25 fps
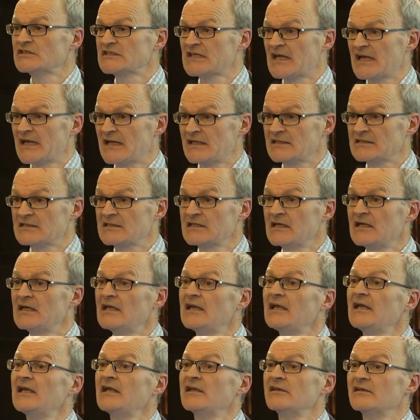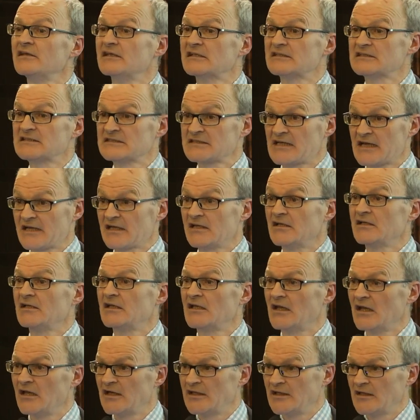set in this second
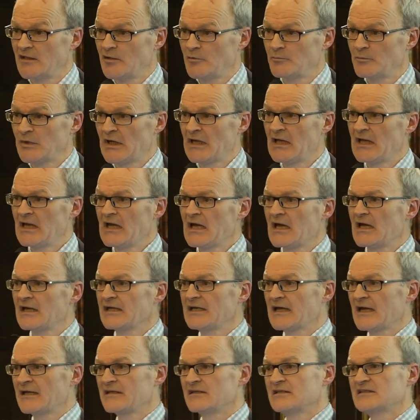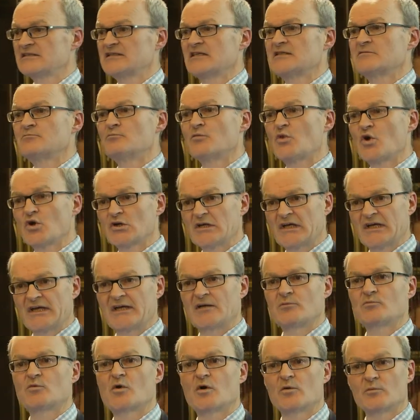lineup. Again, this is
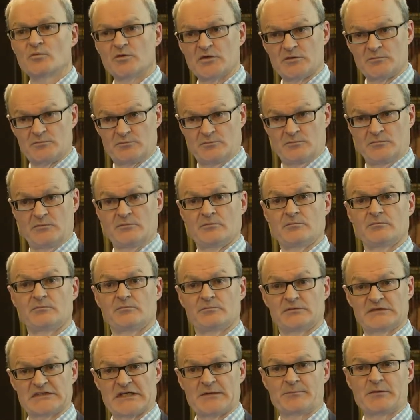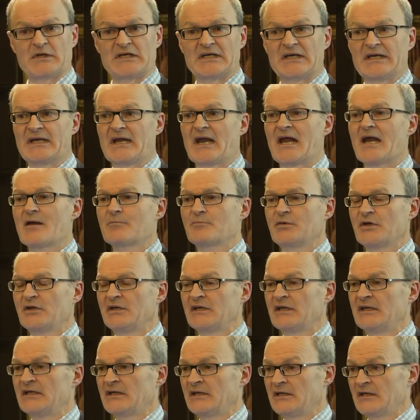modeling what would typically
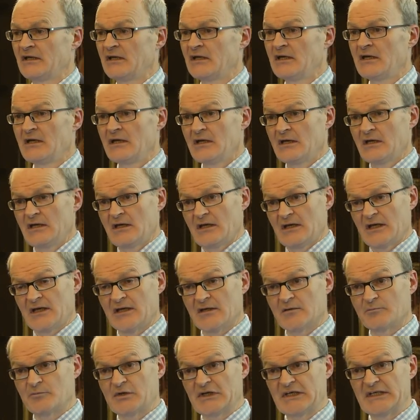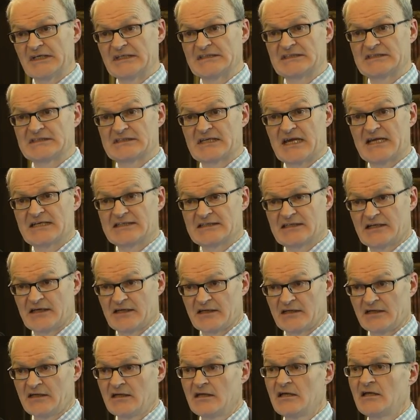happen in a police
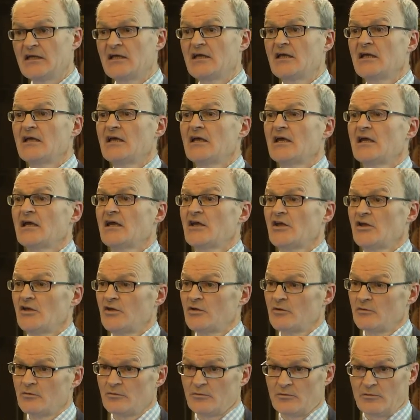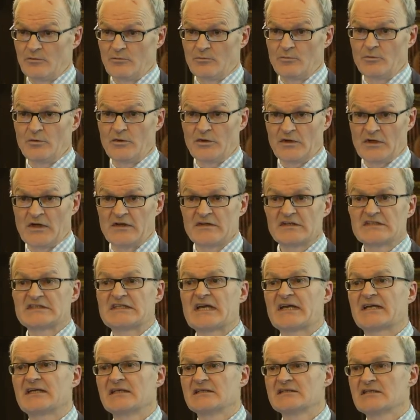setting. You know, the
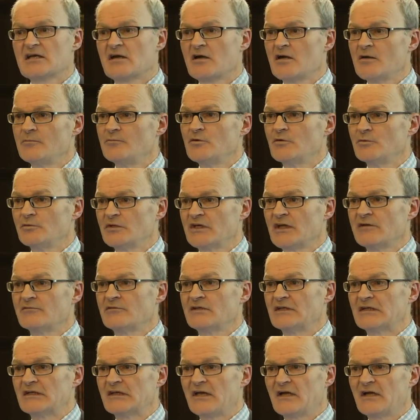second time you were given a